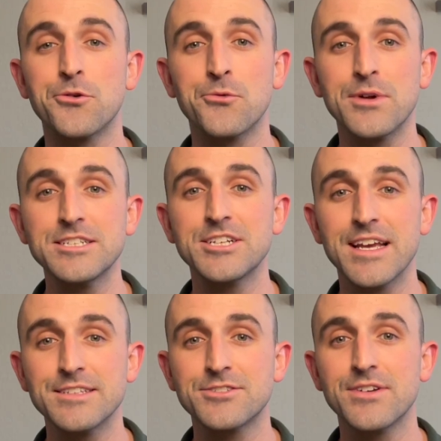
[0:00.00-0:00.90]
rich
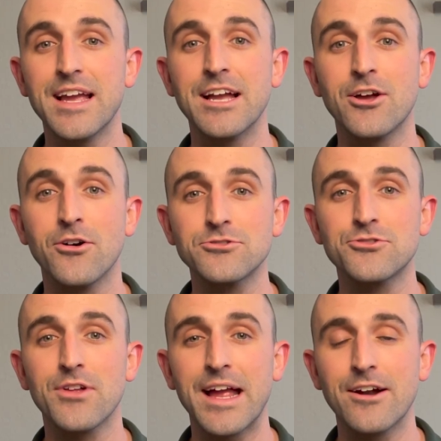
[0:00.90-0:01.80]
history and
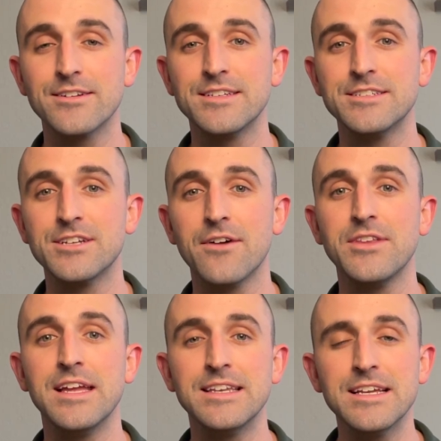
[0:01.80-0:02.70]
cultural heritage of
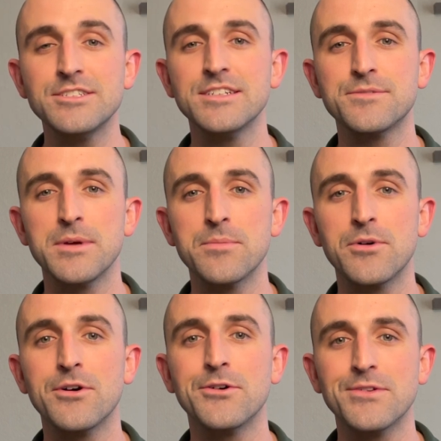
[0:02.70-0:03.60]
the indigenous
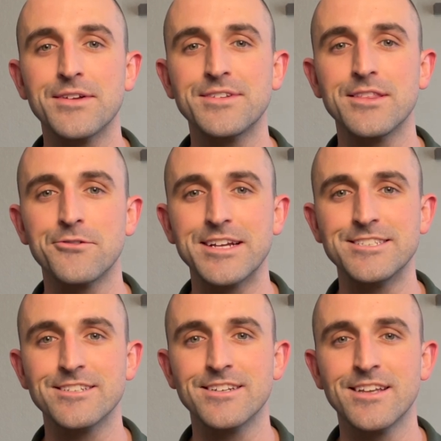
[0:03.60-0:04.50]
people who lived in the
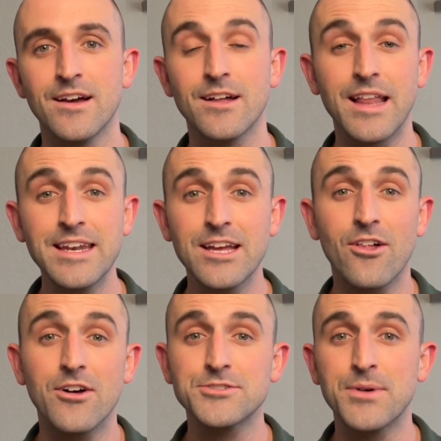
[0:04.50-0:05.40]
region. Glendale
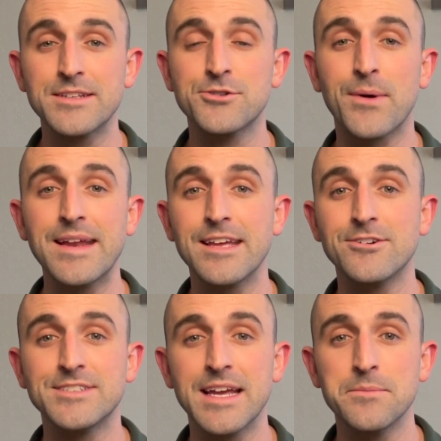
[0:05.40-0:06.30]
also has great
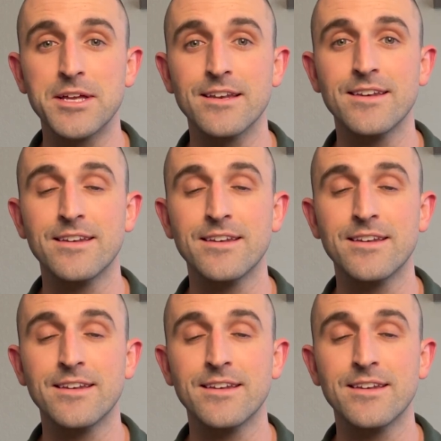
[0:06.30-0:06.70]
entertainment.